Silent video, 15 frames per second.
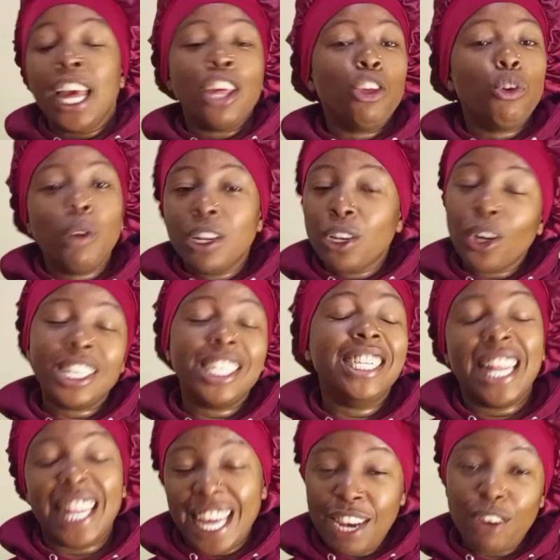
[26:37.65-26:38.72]
you will not
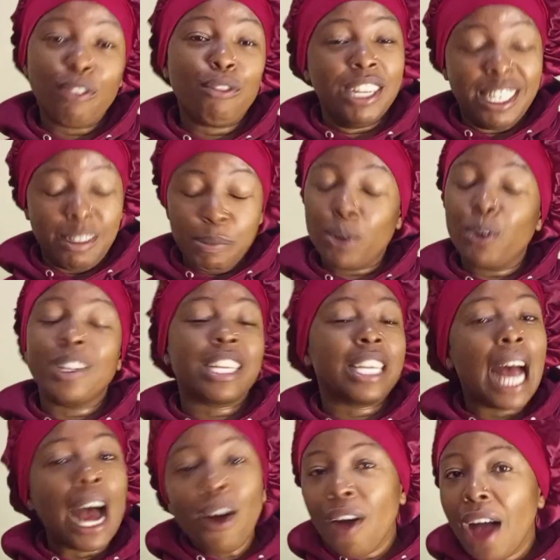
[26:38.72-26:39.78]
hear the end of it because
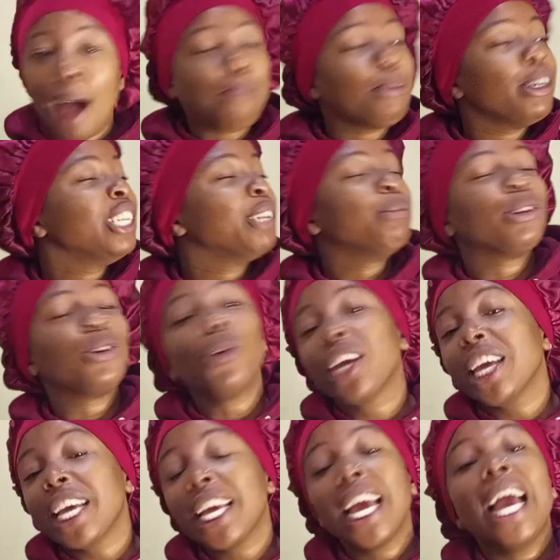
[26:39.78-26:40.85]
now I'm going to be
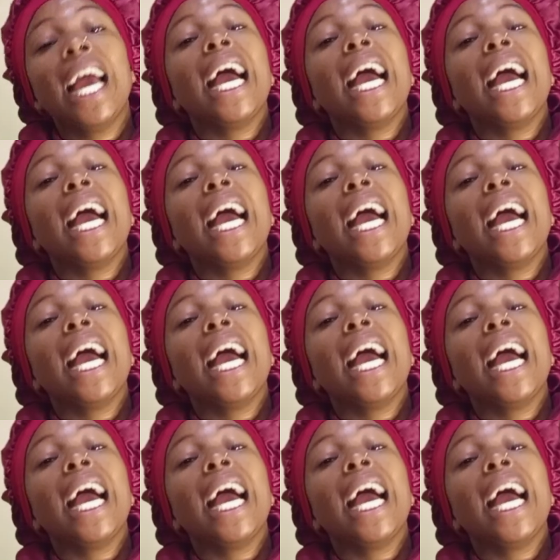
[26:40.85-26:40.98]
cooking